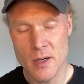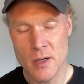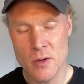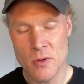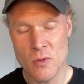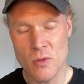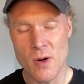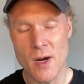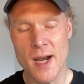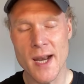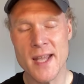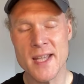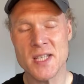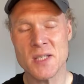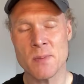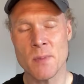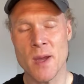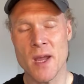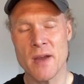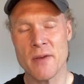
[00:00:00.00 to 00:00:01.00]
Release
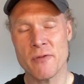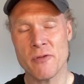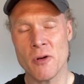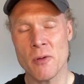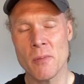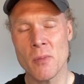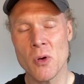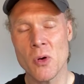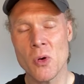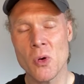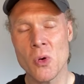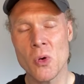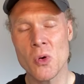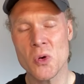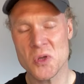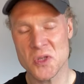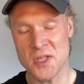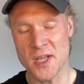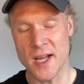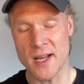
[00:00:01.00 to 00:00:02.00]
me from all
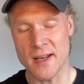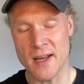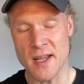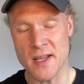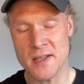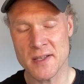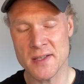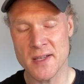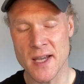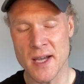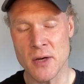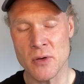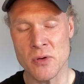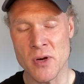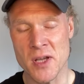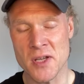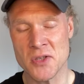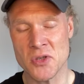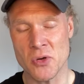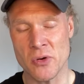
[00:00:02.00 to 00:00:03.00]
sickness,
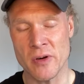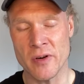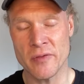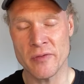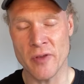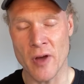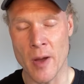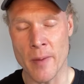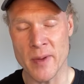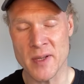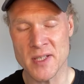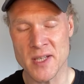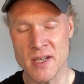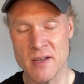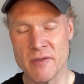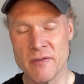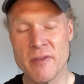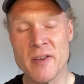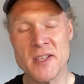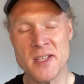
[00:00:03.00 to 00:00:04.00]
illness, or infirmity,
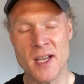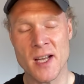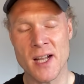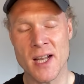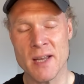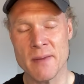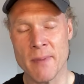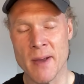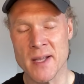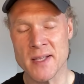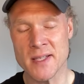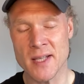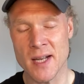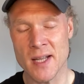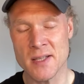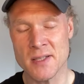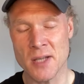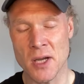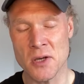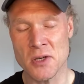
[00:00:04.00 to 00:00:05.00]
physically, mentally,
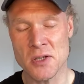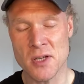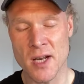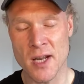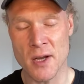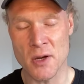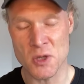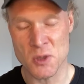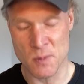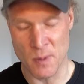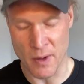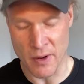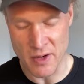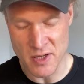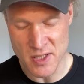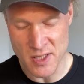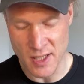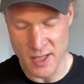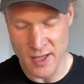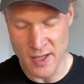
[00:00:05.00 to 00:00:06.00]
socially, or
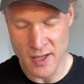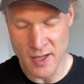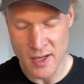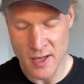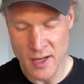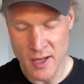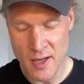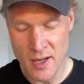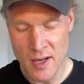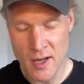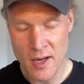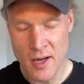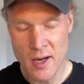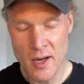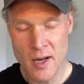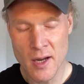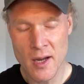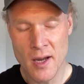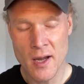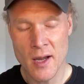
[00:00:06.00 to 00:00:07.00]
spiritually,
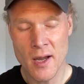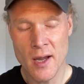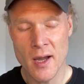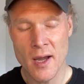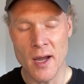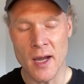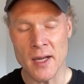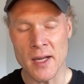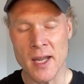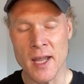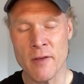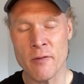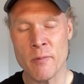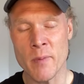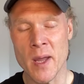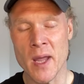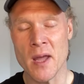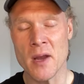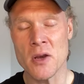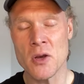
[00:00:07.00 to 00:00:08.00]
and give
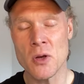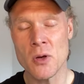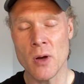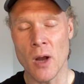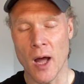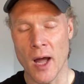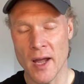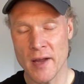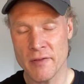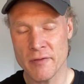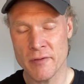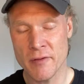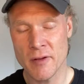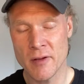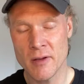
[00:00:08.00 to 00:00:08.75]
me a new life.